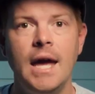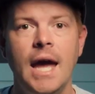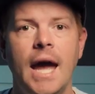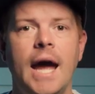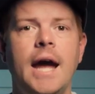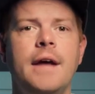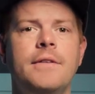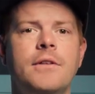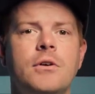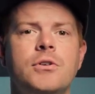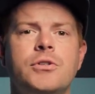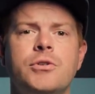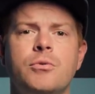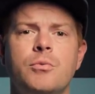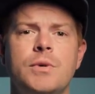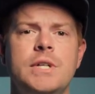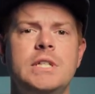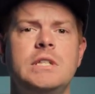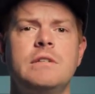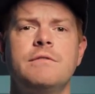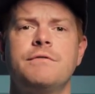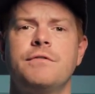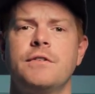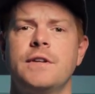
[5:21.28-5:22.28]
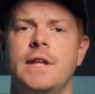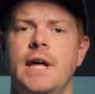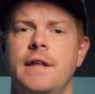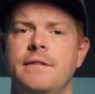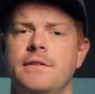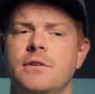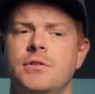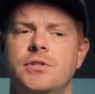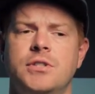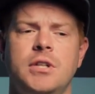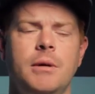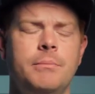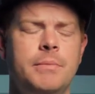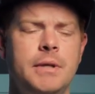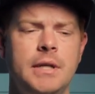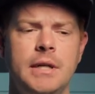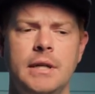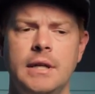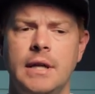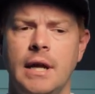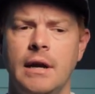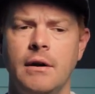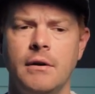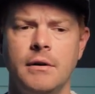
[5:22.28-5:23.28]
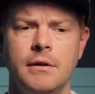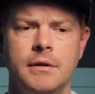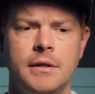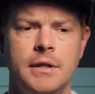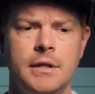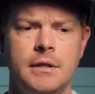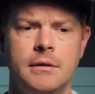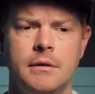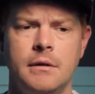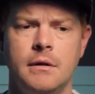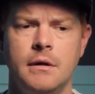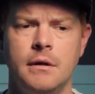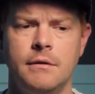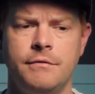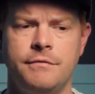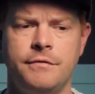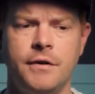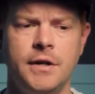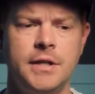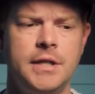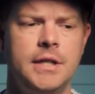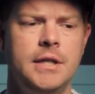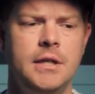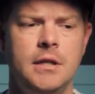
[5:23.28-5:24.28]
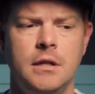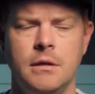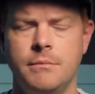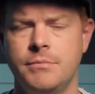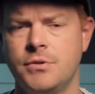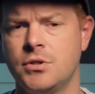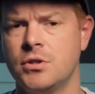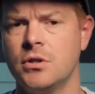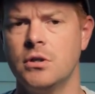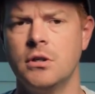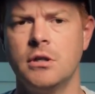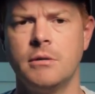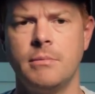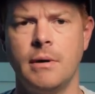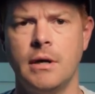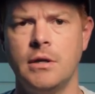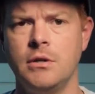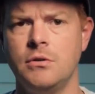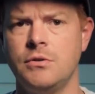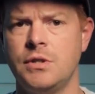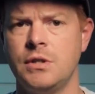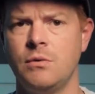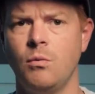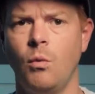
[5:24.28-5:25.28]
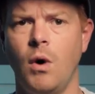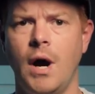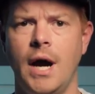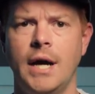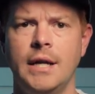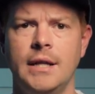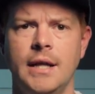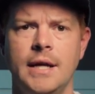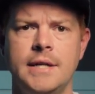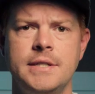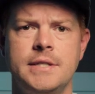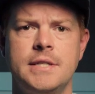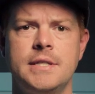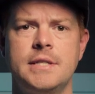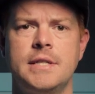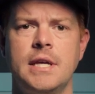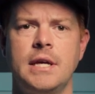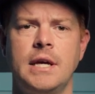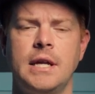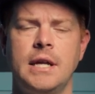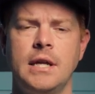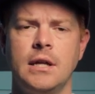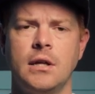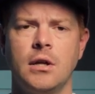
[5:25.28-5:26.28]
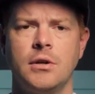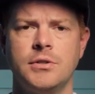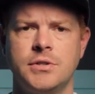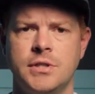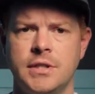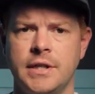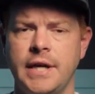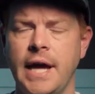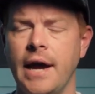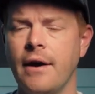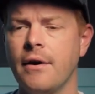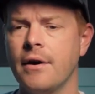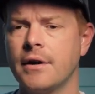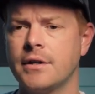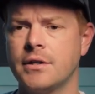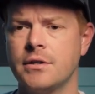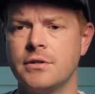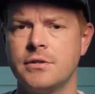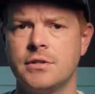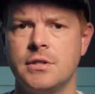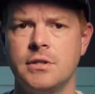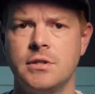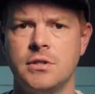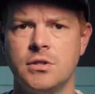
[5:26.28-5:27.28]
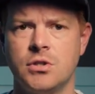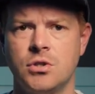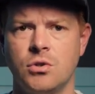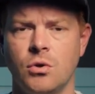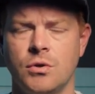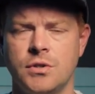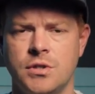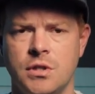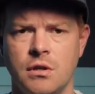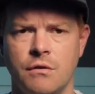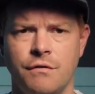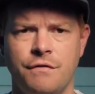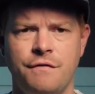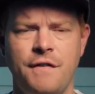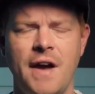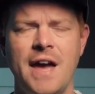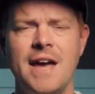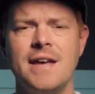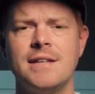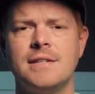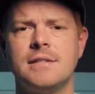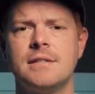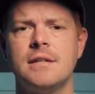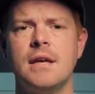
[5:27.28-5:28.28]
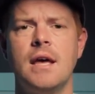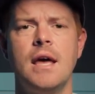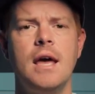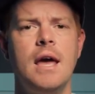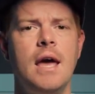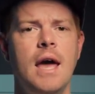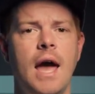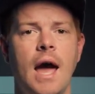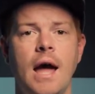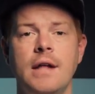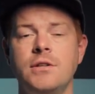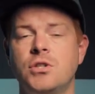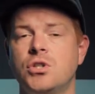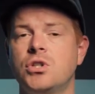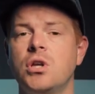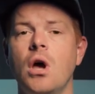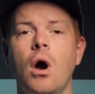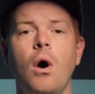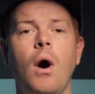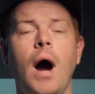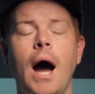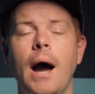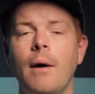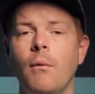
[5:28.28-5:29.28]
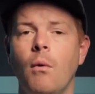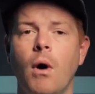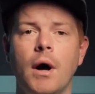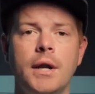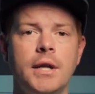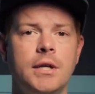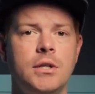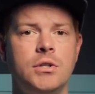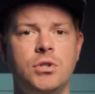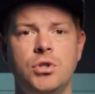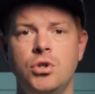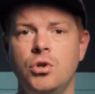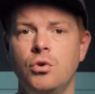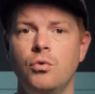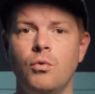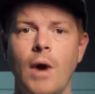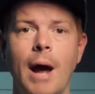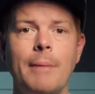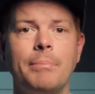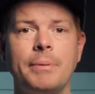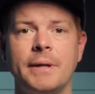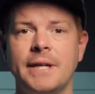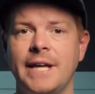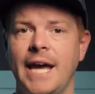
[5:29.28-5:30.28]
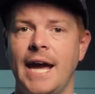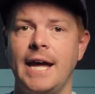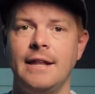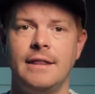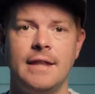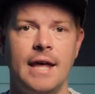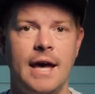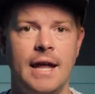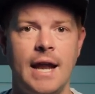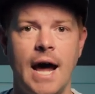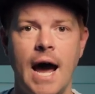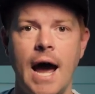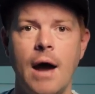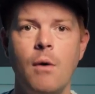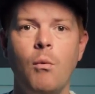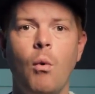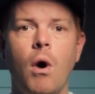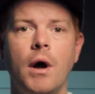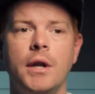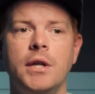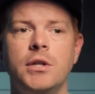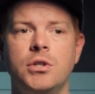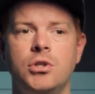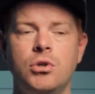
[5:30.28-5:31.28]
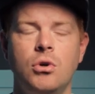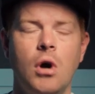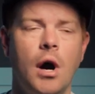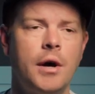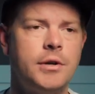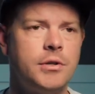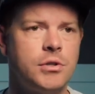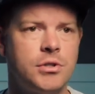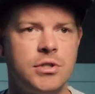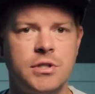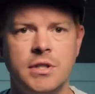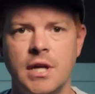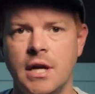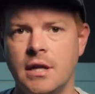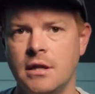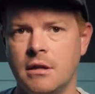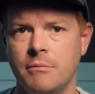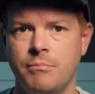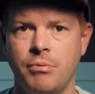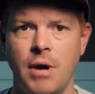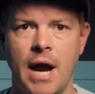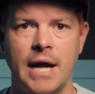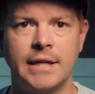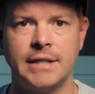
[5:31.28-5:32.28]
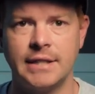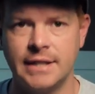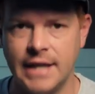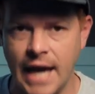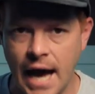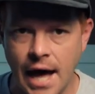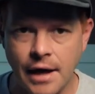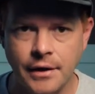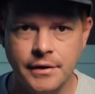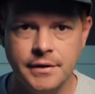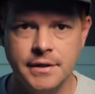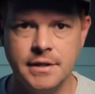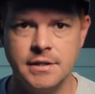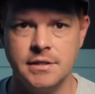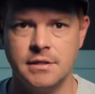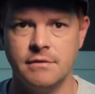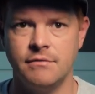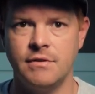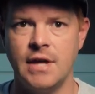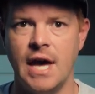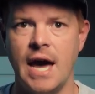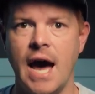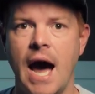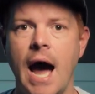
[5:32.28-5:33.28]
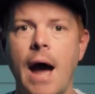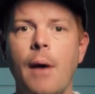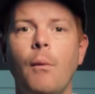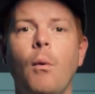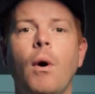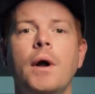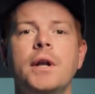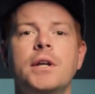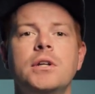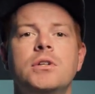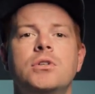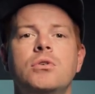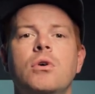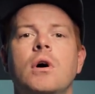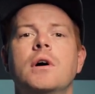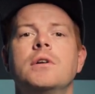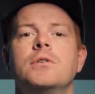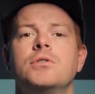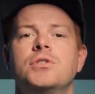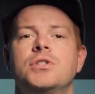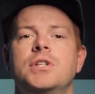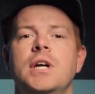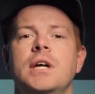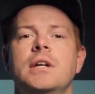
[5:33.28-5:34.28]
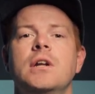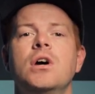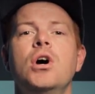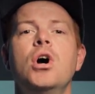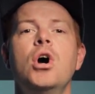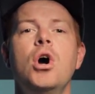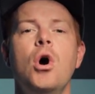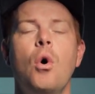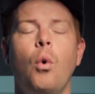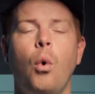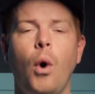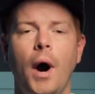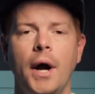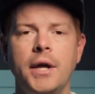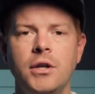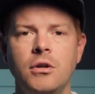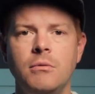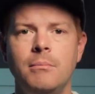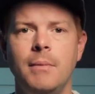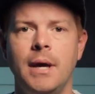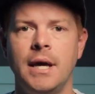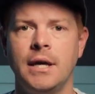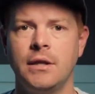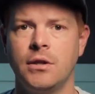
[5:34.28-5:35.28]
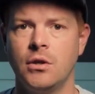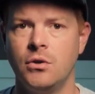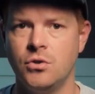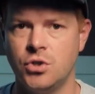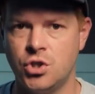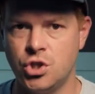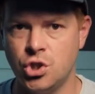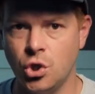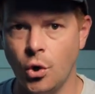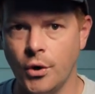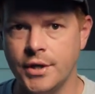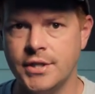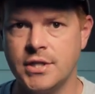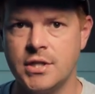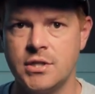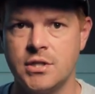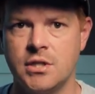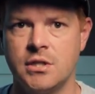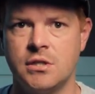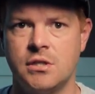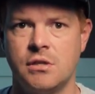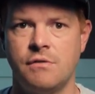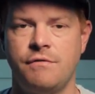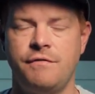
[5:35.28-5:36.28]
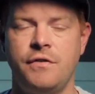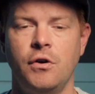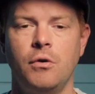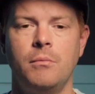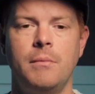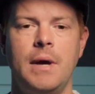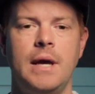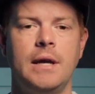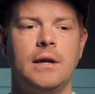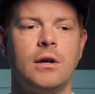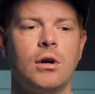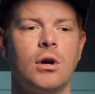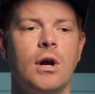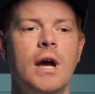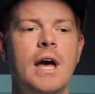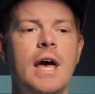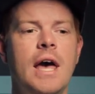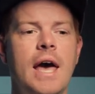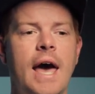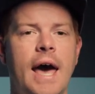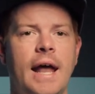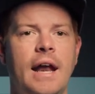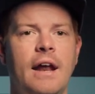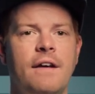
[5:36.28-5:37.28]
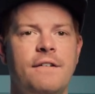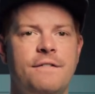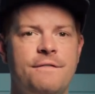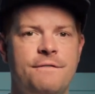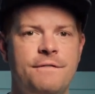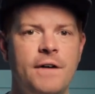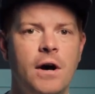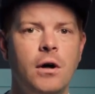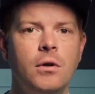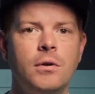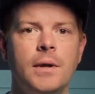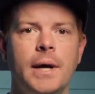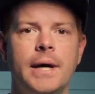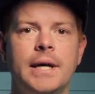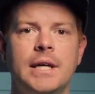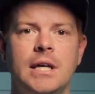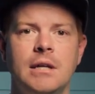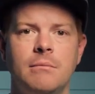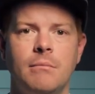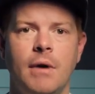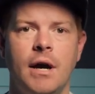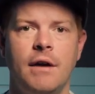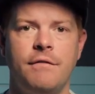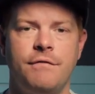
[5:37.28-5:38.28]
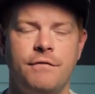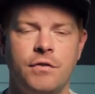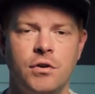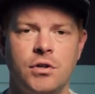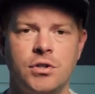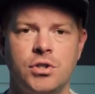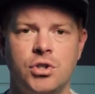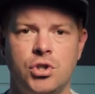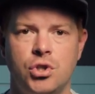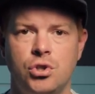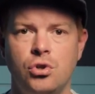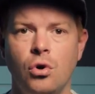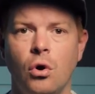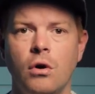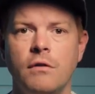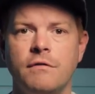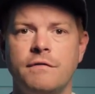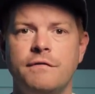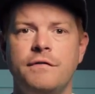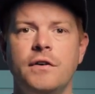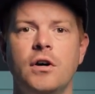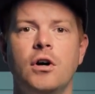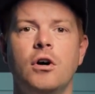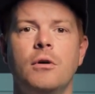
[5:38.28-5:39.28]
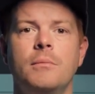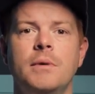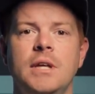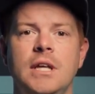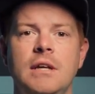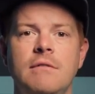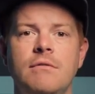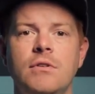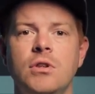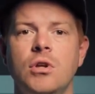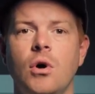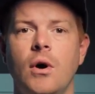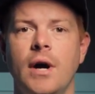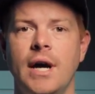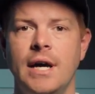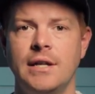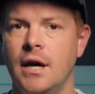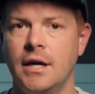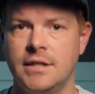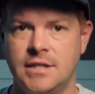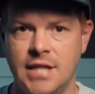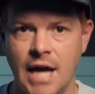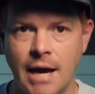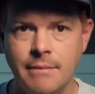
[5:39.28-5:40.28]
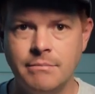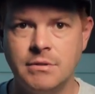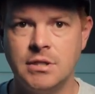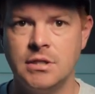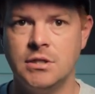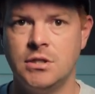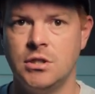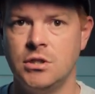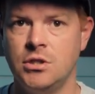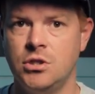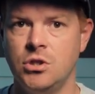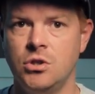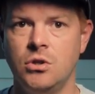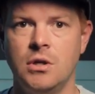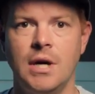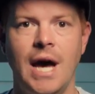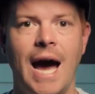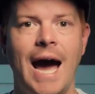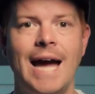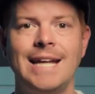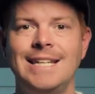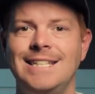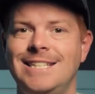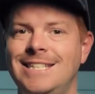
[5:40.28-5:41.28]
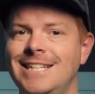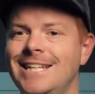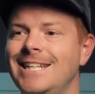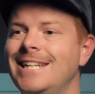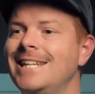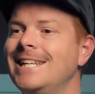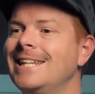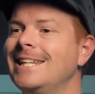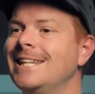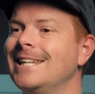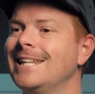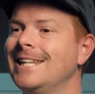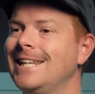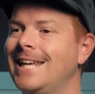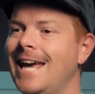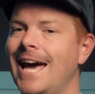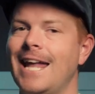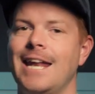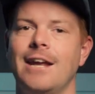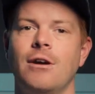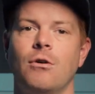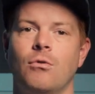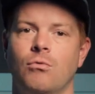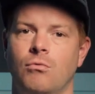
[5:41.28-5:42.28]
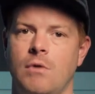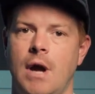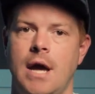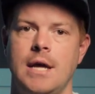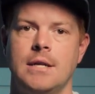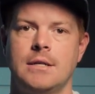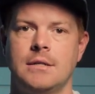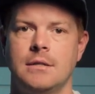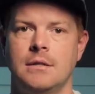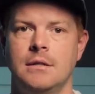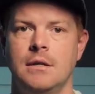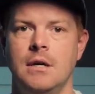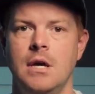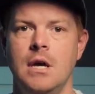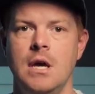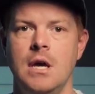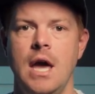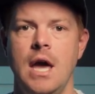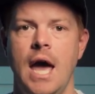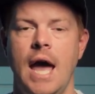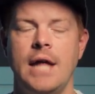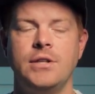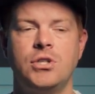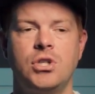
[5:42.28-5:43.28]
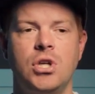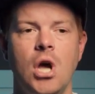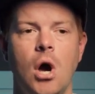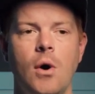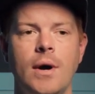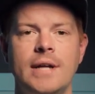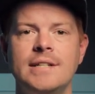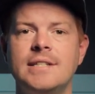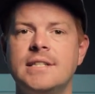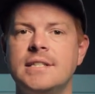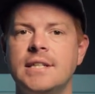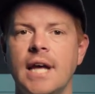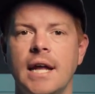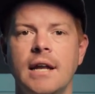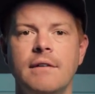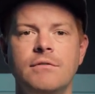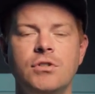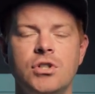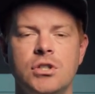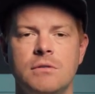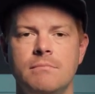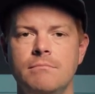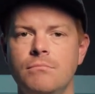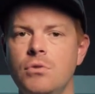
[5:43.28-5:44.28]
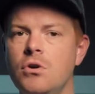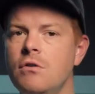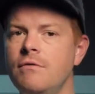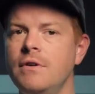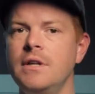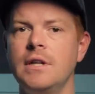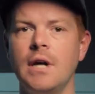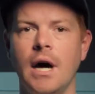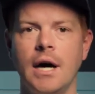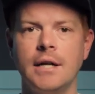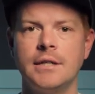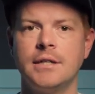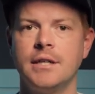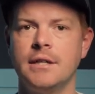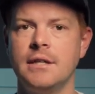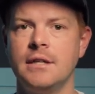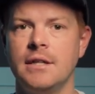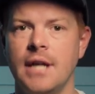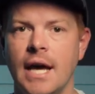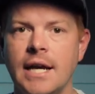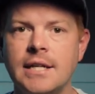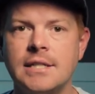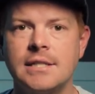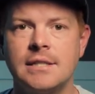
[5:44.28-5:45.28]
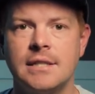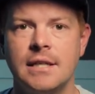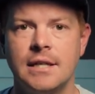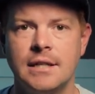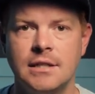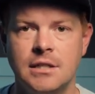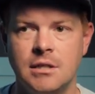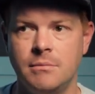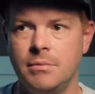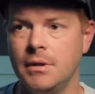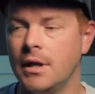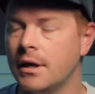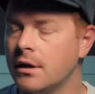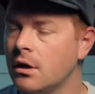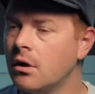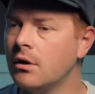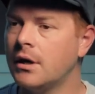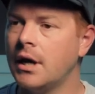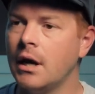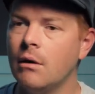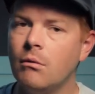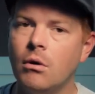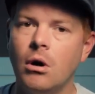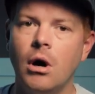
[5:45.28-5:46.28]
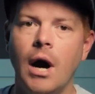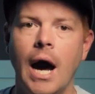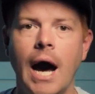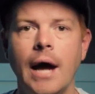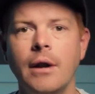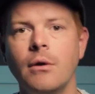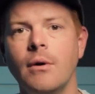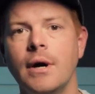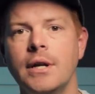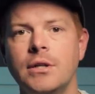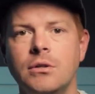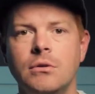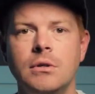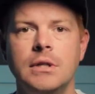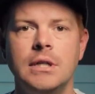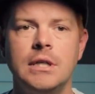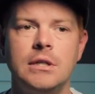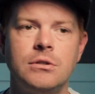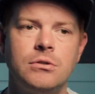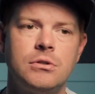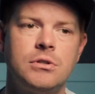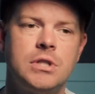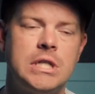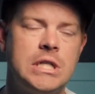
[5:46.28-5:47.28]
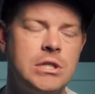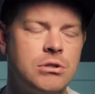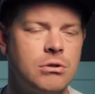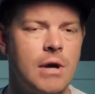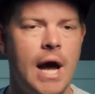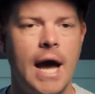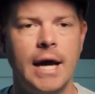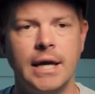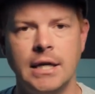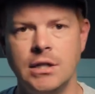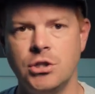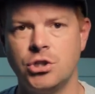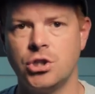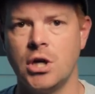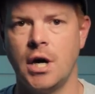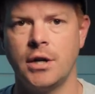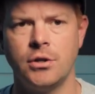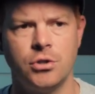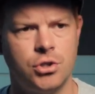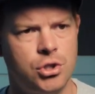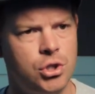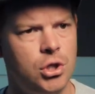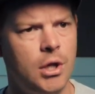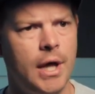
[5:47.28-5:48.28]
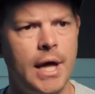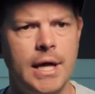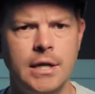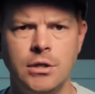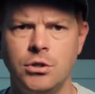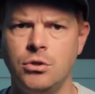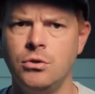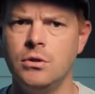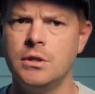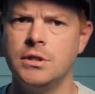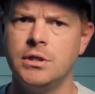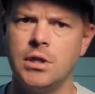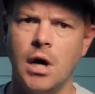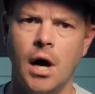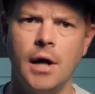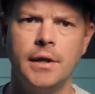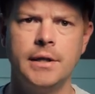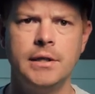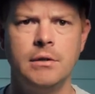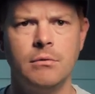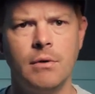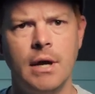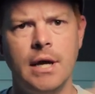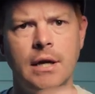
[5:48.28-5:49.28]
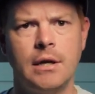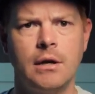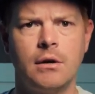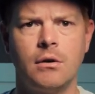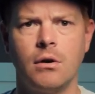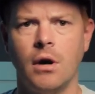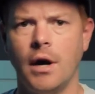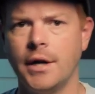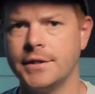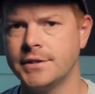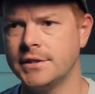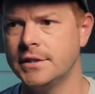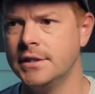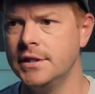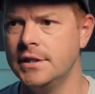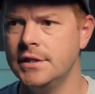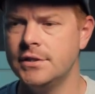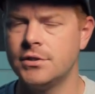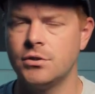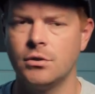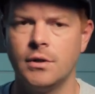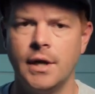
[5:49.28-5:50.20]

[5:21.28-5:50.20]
And there's a reason for that. There's something inherently uh, funny and absurd about using wide lenses and getting close to characters. It distorts their face. And so I wanted to replicate that. I wanted to understand the practicalities of that. I wanted to understand why you make those choices as a filmmaker. And I felt like in my first short film, even though I attempted to do it, I didn't get it right. And so instead of just moving on to the next thing to be like, okay, well, how do I do an interesting tracking shot? Or should I do a dolly rake across these?